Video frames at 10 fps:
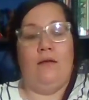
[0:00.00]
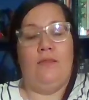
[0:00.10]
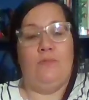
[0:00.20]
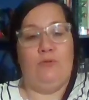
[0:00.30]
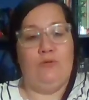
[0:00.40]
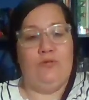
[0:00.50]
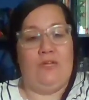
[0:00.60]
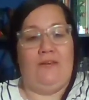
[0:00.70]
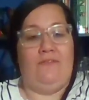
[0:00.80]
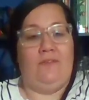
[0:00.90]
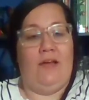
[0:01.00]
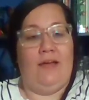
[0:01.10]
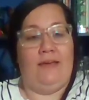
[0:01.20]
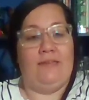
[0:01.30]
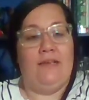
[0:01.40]
The blue jay
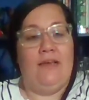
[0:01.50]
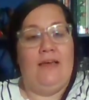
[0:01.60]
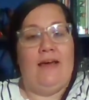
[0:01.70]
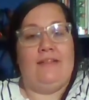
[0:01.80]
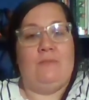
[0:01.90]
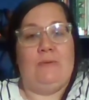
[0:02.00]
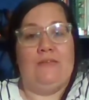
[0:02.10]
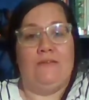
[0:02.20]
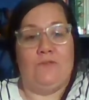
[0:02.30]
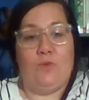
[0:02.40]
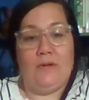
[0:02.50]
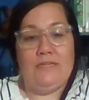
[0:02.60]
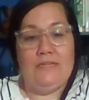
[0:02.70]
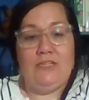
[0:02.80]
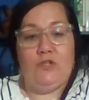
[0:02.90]
flies at speeds of
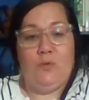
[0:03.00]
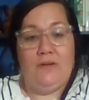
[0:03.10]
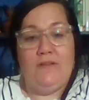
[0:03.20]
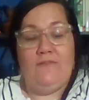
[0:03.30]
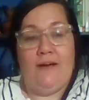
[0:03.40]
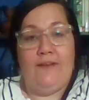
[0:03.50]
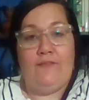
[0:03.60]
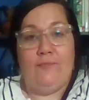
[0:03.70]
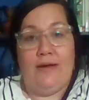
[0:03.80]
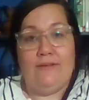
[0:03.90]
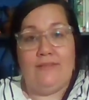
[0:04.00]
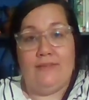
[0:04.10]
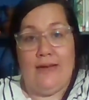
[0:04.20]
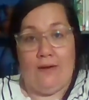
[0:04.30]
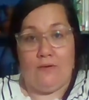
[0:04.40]
20 to 25 miles an
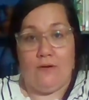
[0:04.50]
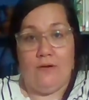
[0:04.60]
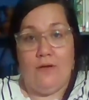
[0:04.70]
hour,